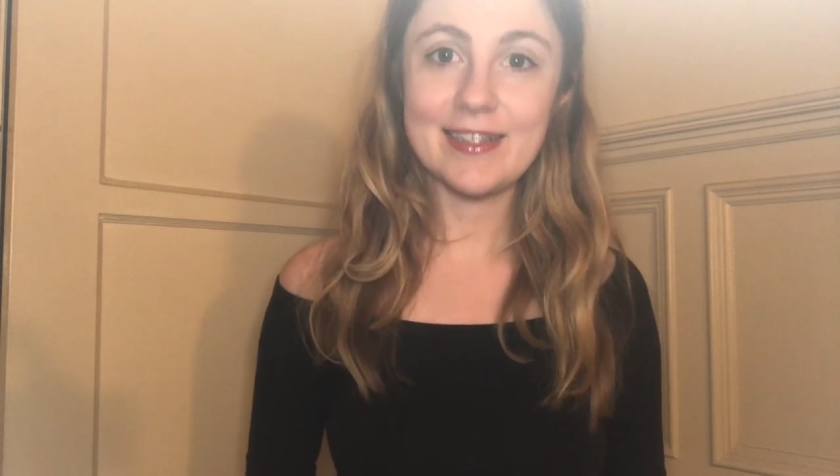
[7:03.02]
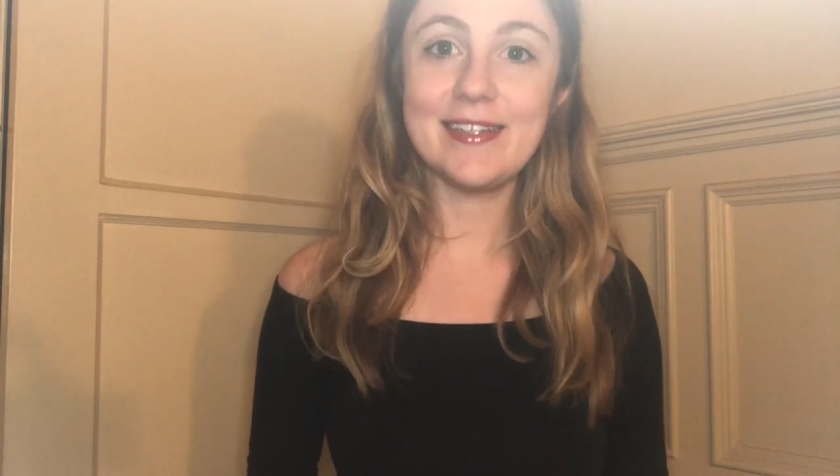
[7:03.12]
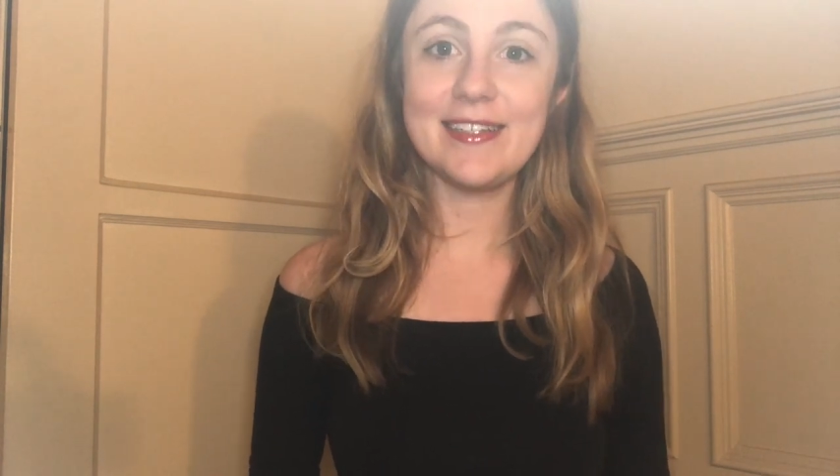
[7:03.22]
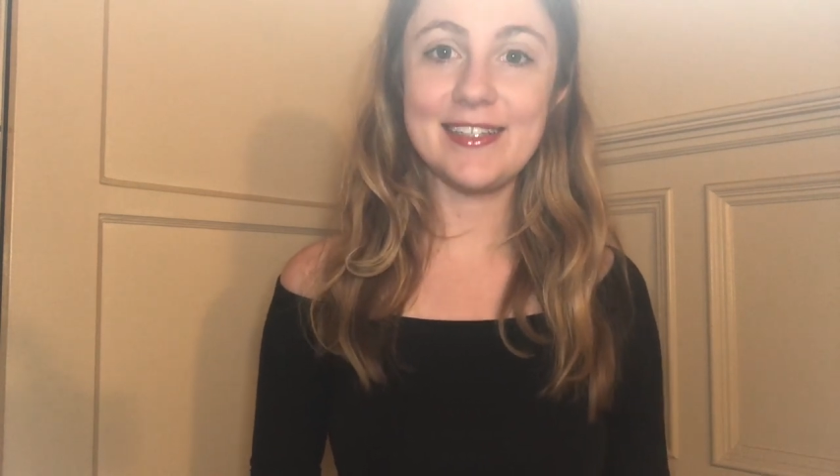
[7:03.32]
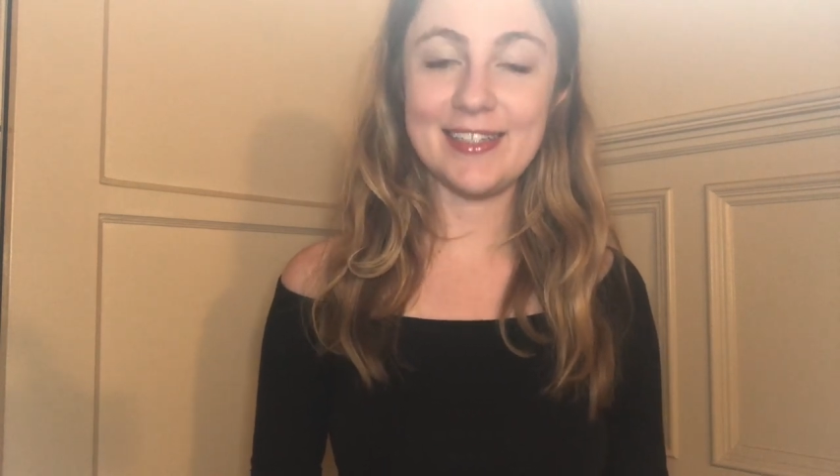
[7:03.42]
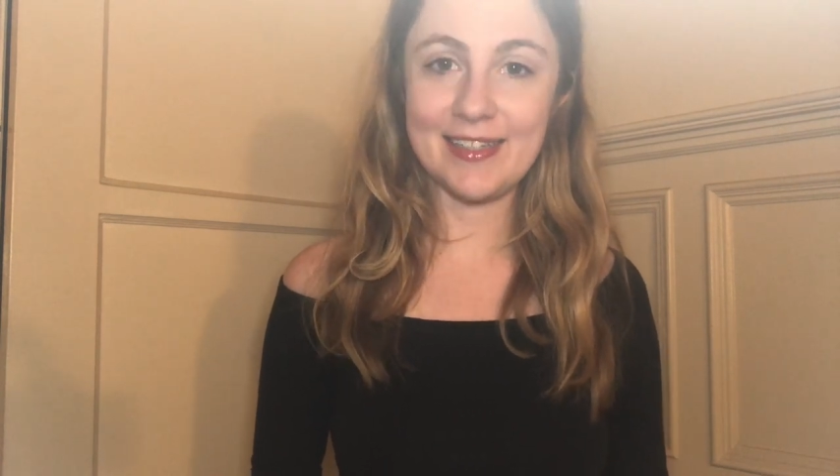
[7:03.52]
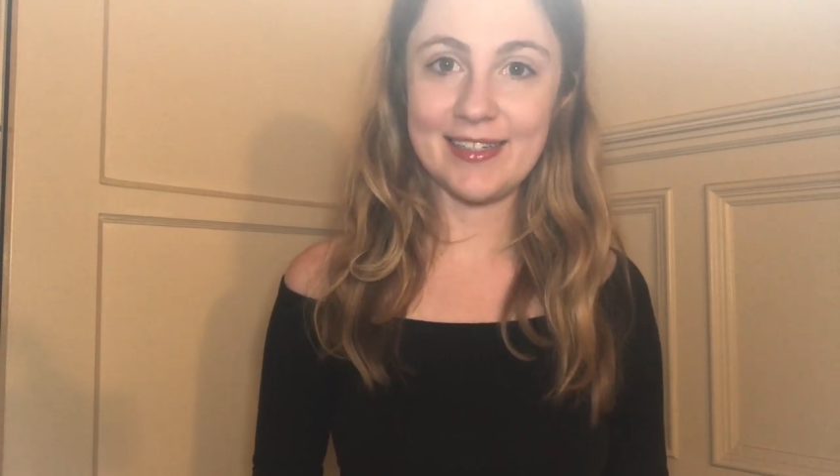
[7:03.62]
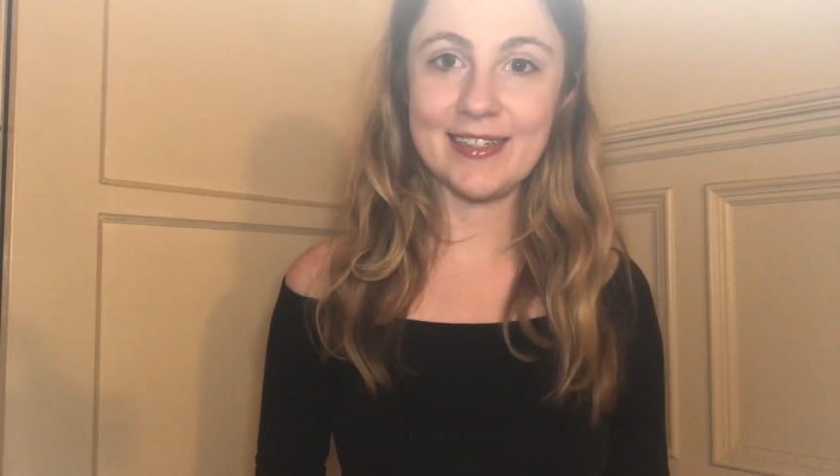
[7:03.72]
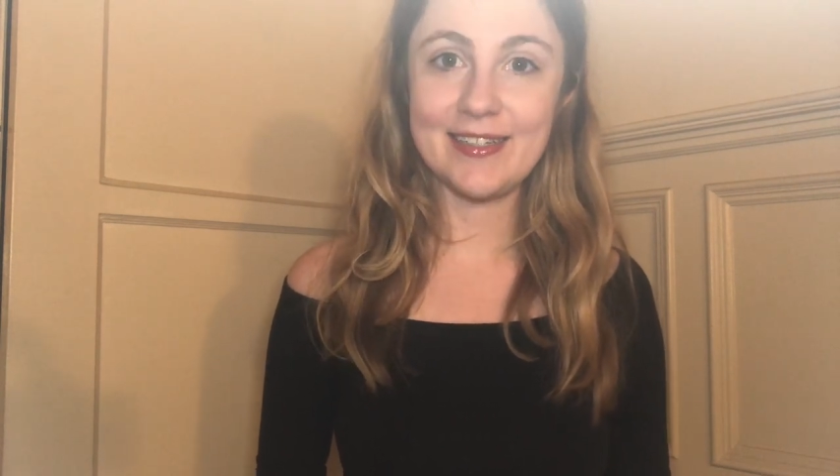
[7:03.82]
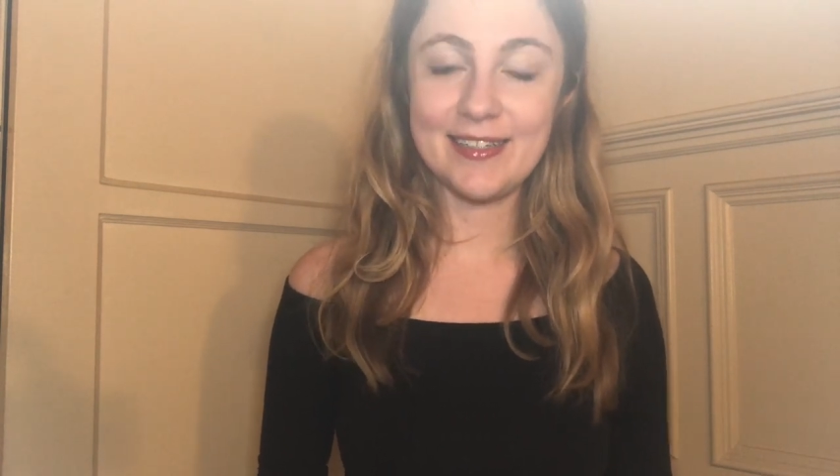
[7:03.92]
Good.
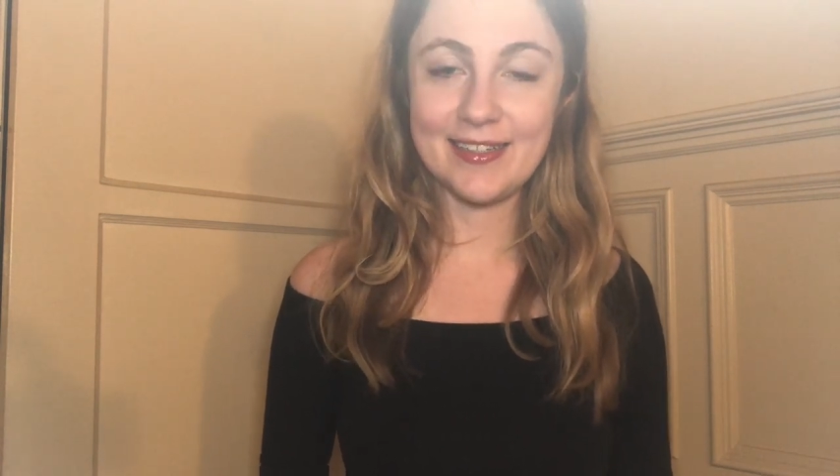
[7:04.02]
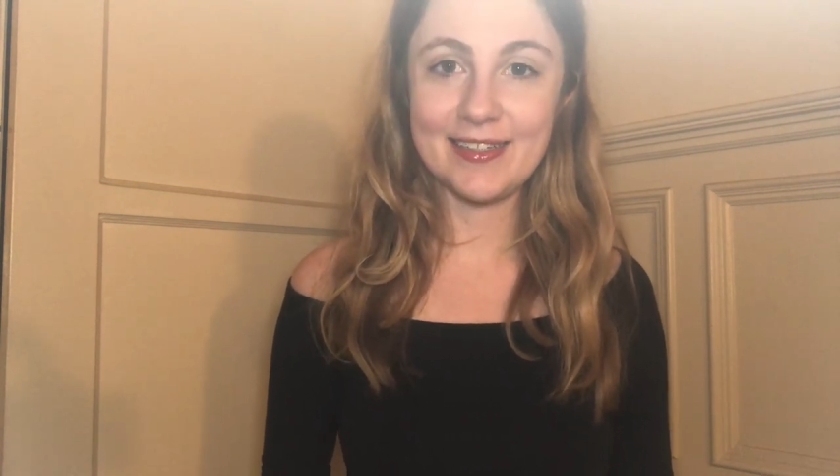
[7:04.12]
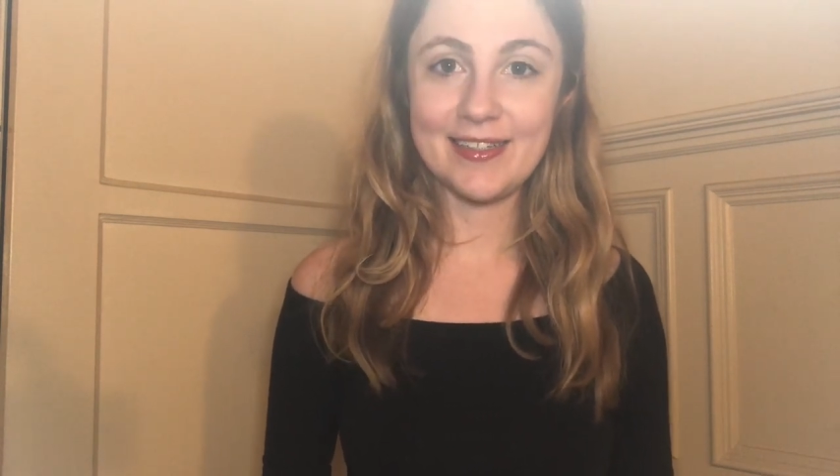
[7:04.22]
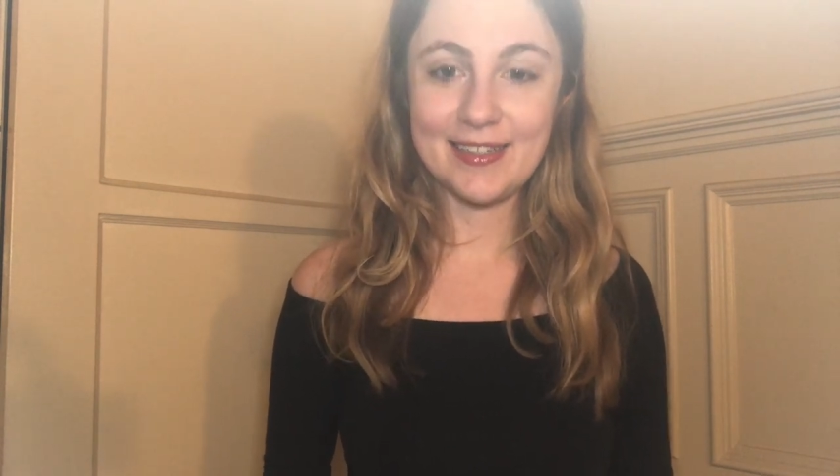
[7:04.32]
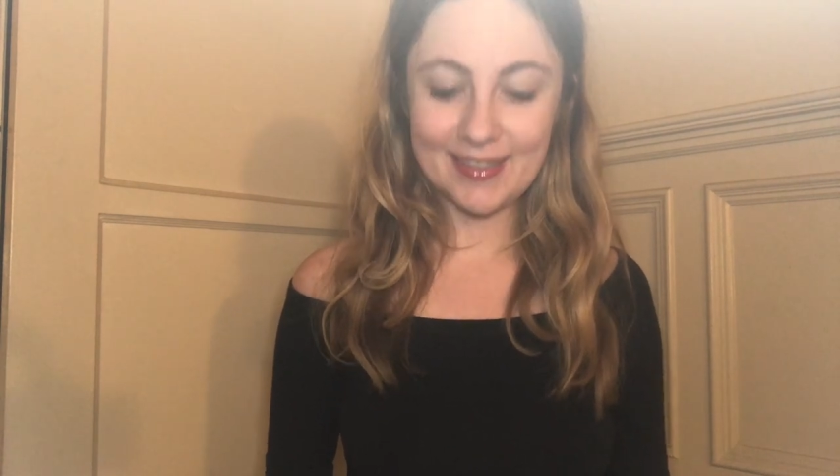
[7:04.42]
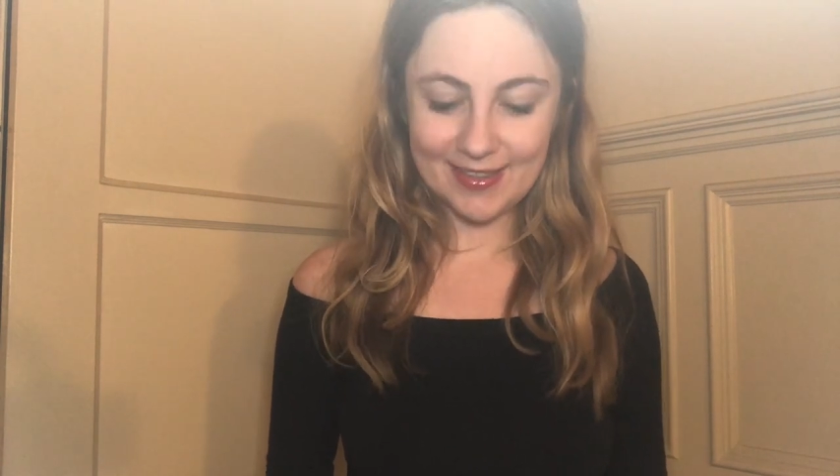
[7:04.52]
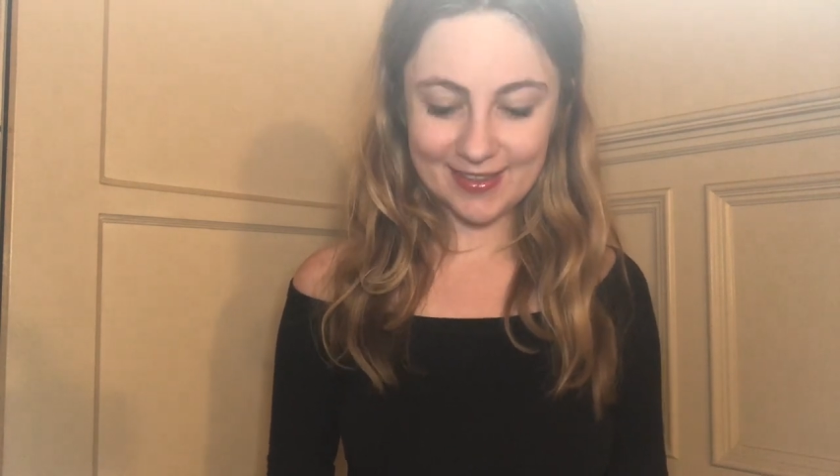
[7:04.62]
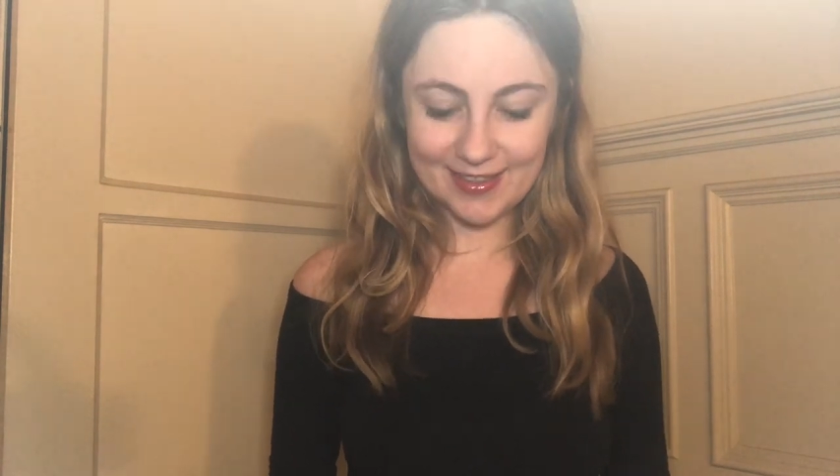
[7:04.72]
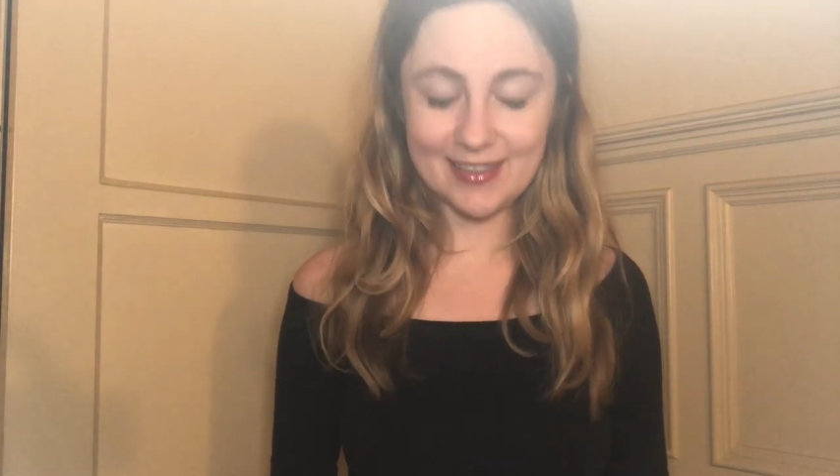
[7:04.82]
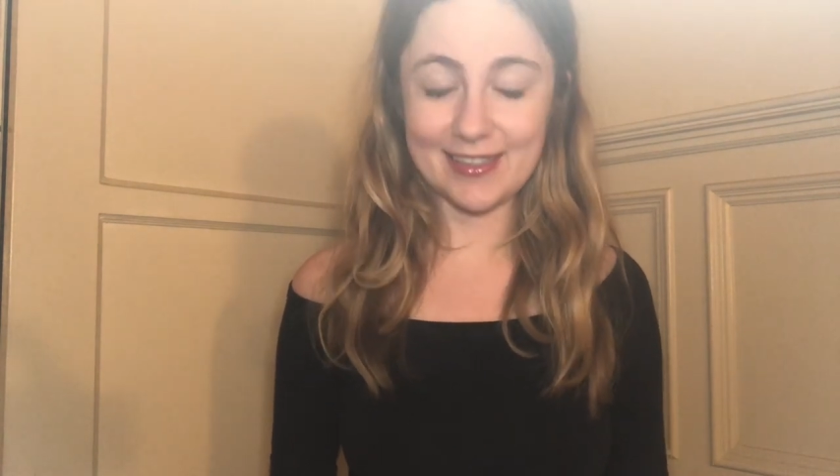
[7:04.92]

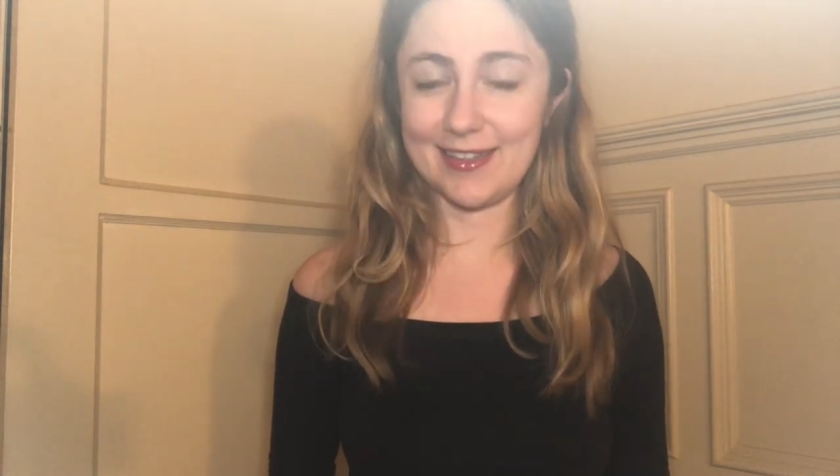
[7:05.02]
Good.